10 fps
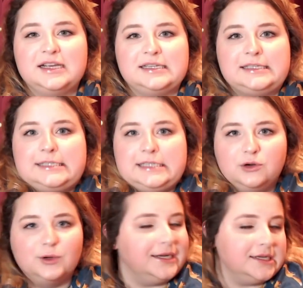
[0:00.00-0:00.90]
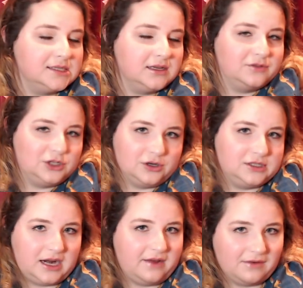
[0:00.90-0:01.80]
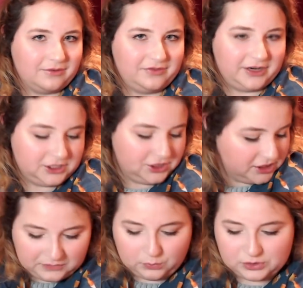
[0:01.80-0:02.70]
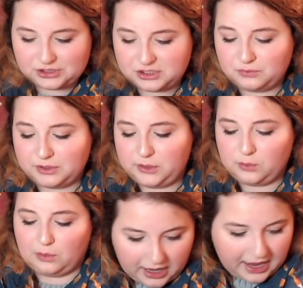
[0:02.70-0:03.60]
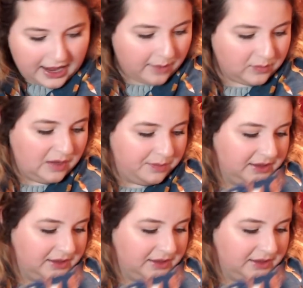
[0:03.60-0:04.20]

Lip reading: series of charts that I've ever finished, which is just really cool. And I'm keeping